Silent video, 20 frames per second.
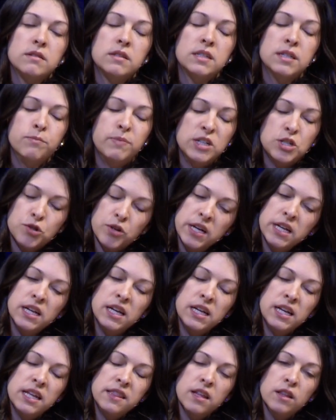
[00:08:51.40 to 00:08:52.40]
to be
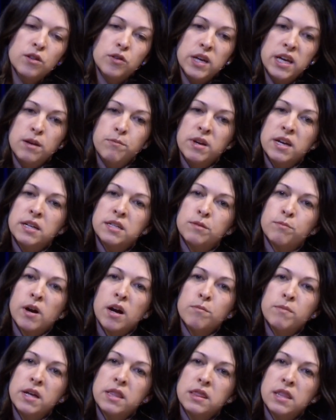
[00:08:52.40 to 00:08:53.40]
treated in the leukemia
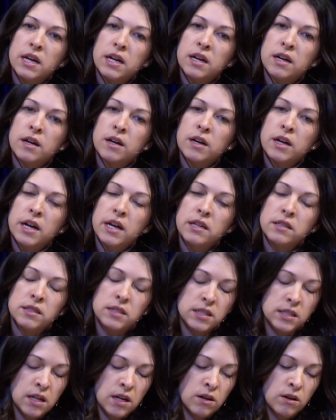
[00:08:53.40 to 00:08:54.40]
department there. And
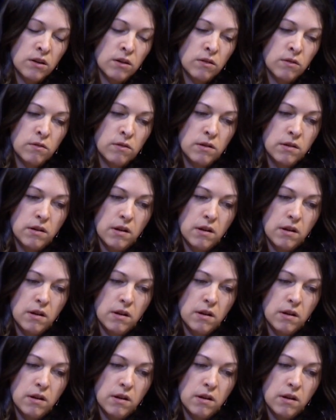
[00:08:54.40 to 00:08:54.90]
so,